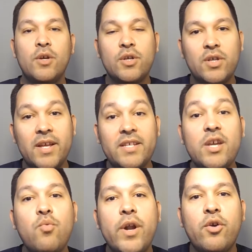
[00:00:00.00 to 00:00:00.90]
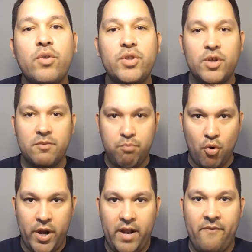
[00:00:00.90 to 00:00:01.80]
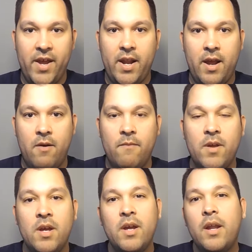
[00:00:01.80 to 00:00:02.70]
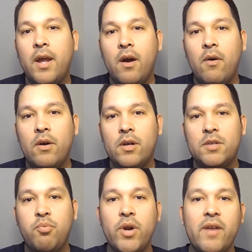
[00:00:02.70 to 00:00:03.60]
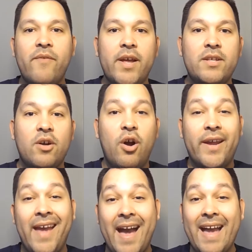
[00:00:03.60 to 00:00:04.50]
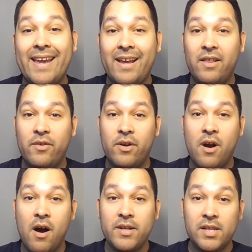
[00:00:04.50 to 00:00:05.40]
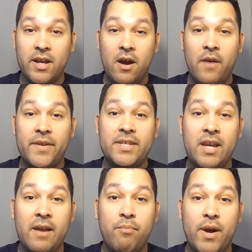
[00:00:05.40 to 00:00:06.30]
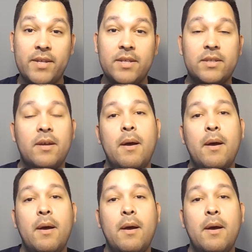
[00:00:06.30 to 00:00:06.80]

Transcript: So let's say you want to go to a sporting event now. Now, sporting events can get a little costly on the ticket prices.